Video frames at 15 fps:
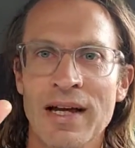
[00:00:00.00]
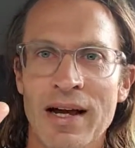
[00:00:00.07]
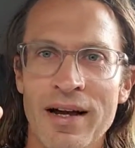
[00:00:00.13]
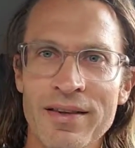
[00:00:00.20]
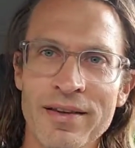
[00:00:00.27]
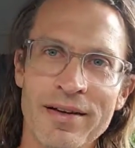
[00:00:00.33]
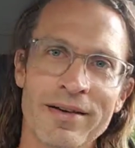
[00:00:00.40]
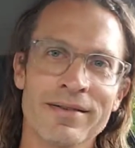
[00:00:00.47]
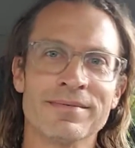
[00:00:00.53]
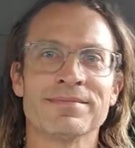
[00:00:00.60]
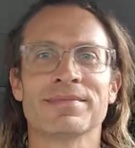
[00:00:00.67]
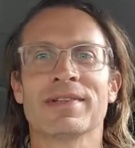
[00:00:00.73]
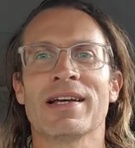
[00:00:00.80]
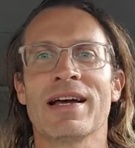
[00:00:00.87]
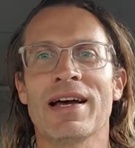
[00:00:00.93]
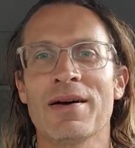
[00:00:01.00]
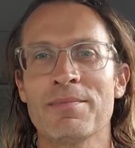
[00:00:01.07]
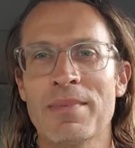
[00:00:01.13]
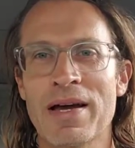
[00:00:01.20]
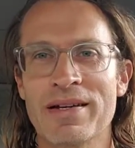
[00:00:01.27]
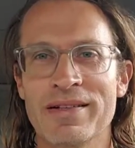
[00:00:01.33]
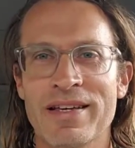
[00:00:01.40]
Hi there, I'm
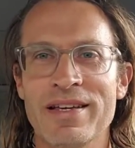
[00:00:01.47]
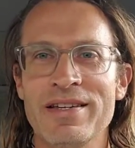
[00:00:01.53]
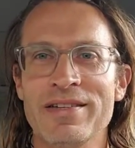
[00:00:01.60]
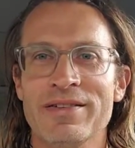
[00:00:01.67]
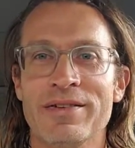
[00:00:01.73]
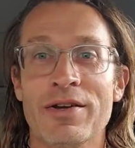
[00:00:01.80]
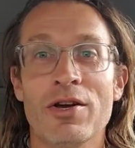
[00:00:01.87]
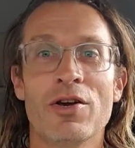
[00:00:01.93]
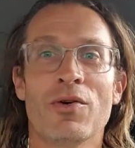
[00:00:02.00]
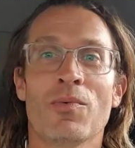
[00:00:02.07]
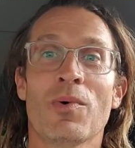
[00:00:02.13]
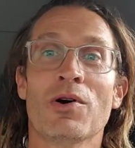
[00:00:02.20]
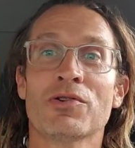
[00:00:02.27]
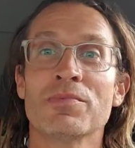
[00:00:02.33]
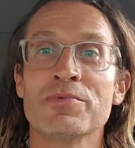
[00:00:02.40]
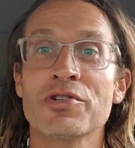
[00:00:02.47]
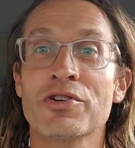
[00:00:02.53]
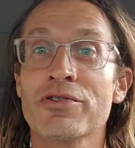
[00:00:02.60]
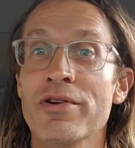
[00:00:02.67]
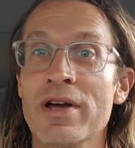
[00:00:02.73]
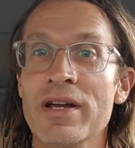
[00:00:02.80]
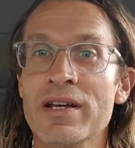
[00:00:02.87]
Matt Keene. Welcome to
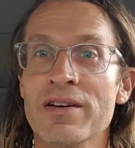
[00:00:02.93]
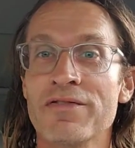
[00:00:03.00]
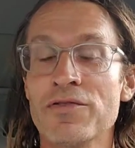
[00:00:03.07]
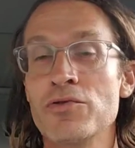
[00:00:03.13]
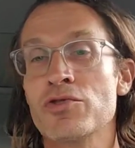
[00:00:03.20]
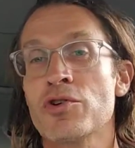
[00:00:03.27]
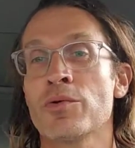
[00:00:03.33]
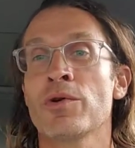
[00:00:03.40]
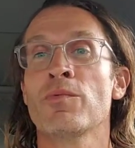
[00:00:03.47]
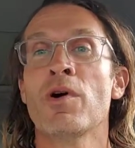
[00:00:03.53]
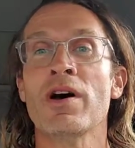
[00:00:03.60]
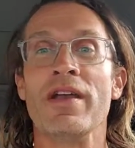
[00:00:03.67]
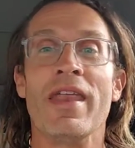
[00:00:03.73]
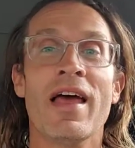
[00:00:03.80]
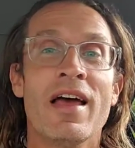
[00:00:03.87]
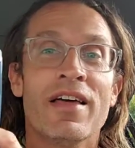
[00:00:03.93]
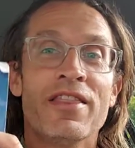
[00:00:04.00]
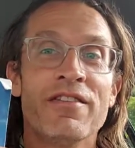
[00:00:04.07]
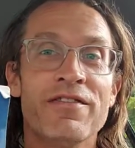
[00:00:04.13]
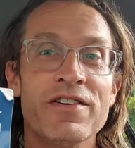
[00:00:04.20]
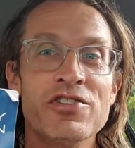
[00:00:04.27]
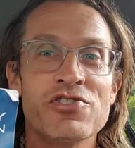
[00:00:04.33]
Creating a Future We Want,
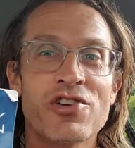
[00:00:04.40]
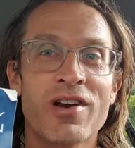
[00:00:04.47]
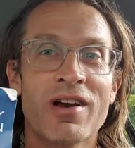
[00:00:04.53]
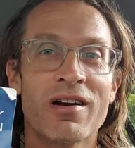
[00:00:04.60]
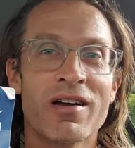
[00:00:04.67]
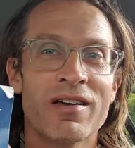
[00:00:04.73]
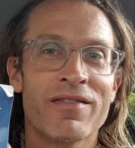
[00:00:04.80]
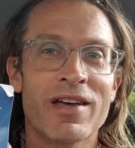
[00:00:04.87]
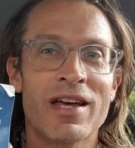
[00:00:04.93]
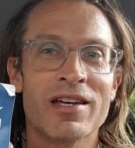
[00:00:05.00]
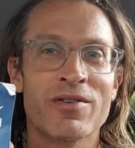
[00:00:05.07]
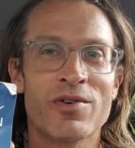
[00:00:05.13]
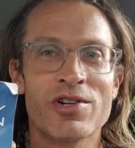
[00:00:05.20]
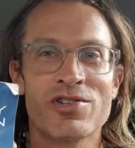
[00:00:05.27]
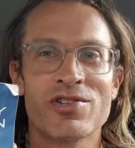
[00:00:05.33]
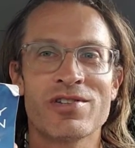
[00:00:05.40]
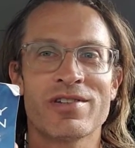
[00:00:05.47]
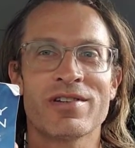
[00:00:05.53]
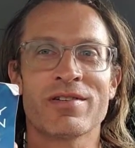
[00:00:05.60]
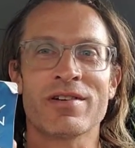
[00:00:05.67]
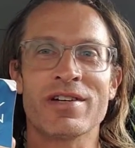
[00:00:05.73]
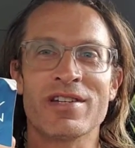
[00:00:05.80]
the Visionary Evaluation
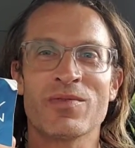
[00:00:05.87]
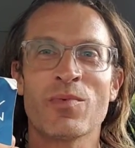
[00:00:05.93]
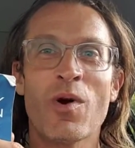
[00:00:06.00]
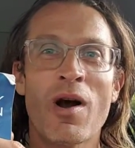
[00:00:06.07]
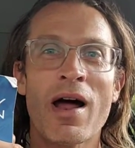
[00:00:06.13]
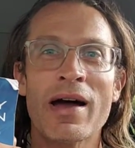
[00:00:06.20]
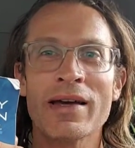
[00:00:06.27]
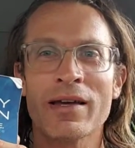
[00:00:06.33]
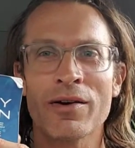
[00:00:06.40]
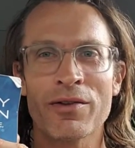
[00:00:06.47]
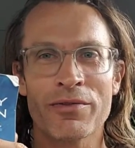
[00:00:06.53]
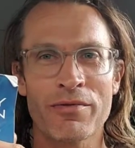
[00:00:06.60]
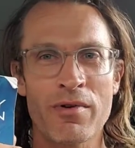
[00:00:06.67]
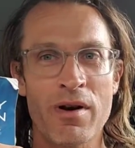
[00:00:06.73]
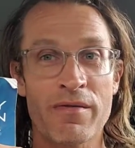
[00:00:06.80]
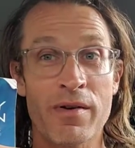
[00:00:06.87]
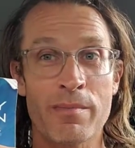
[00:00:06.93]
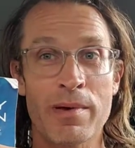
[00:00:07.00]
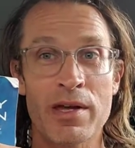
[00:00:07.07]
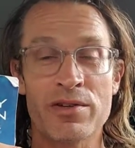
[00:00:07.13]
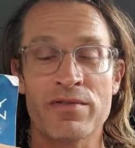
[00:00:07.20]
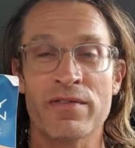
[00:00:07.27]
Series, where I go through every
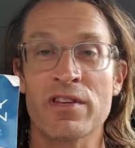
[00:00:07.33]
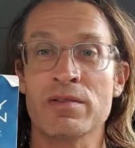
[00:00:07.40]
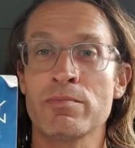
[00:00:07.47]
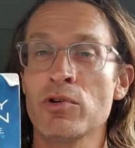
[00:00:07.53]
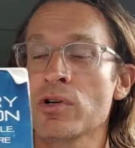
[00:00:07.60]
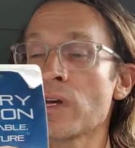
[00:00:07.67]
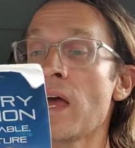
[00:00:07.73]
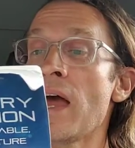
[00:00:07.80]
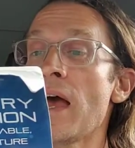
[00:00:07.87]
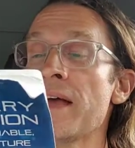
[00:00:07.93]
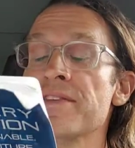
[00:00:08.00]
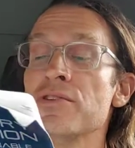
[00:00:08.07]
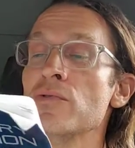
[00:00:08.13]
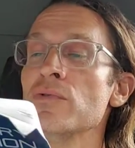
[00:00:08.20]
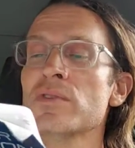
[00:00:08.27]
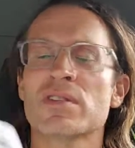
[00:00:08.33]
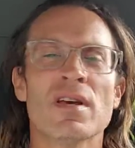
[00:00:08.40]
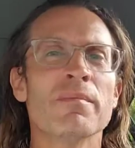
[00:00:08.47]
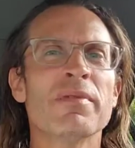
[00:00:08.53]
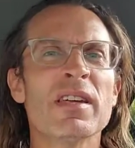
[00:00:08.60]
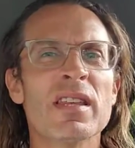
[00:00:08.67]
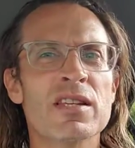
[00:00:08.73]
page of this book and use
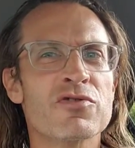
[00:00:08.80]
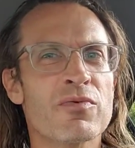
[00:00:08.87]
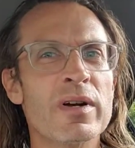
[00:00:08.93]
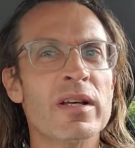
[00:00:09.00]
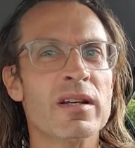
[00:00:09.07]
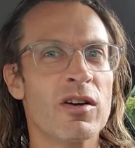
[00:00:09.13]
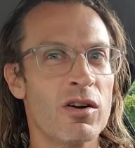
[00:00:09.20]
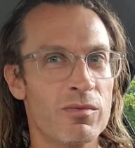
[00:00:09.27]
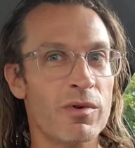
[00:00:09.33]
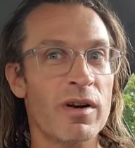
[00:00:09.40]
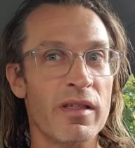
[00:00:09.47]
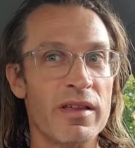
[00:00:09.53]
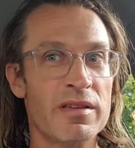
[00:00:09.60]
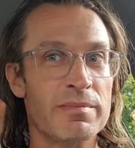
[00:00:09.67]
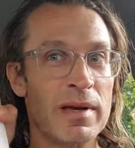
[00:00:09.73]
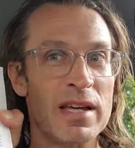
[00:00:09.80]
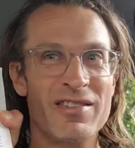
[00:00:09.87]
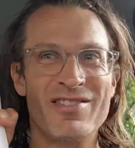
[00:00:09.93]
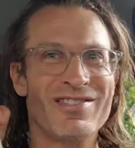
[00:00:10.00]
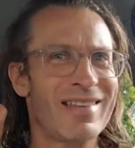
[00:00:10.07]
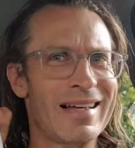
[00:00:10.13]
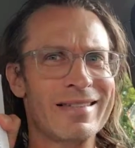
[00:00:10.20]
something that's written on one of these
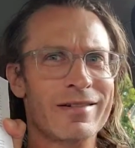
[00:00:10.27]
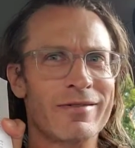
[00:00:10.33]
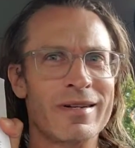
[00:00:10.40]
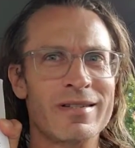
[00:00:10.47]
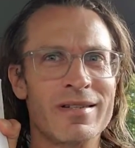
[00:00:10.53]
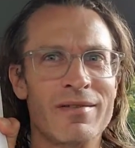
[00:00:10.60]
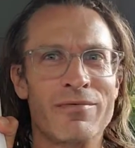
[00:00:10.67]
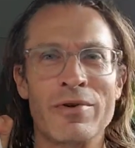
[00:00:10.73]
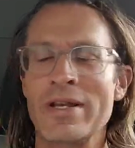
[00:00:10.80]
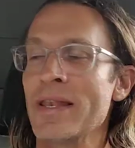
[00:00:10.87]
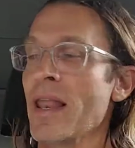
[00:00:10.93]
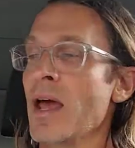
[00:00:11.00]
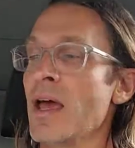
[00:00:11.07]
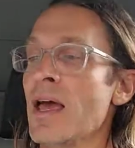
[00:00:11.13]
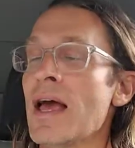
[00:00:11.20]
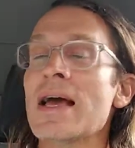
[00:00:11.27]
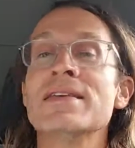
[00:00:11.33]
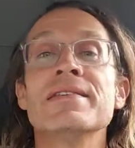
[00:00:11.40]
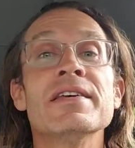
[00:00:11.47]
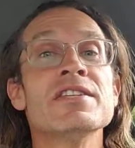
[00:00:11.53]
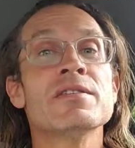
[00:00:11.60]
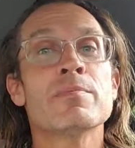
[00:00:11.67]
pages, lots of great stuff written,
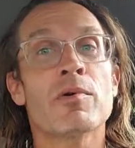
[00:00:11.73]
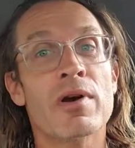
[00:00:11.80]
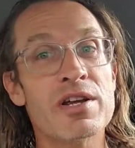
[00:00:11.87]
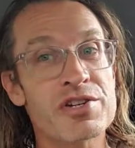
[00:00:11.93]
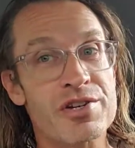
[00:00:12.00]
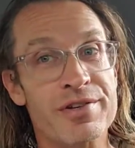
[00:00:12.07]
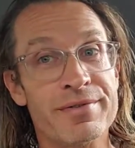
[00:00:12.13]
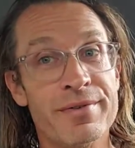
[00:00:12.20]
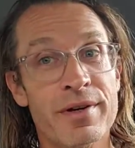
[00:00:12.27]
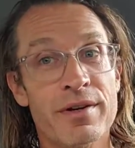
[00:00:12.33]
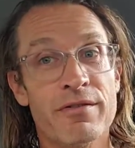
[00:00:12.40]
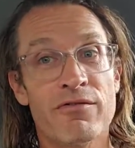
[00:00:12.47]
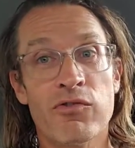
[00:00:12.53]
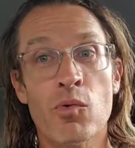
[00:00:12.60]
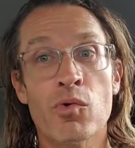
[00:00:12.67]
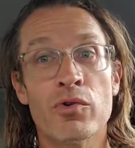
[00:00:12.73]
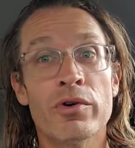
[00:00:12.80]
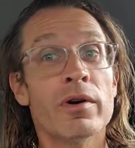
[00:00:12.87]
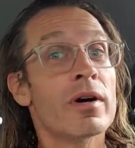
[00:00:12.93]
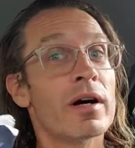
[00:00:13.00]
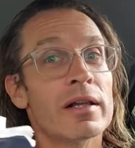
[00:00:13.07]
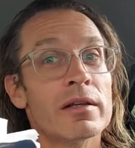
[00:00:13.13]
as inspiration for
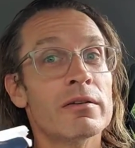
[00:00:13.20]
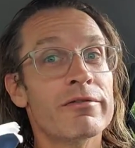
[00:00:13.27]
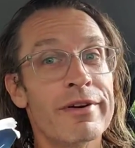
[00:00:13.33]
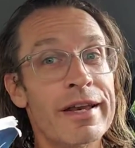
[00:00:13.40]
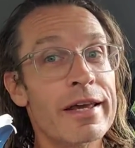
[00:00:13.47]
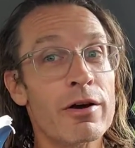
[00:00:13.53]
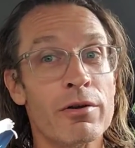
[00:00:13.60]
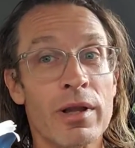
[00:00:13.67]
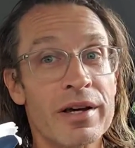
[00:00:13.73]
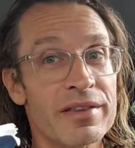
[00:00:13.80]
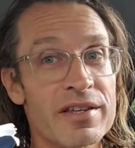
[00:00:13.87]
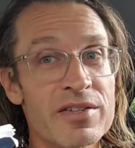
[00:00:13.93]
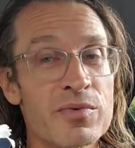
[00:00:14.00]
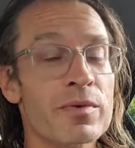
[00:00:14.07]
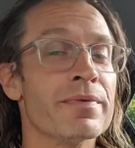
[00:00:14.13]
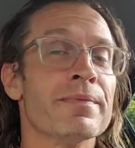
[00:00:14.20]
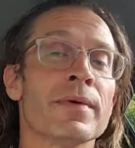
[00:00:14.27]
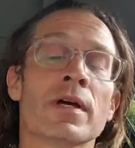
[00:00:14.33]
a little video like this one.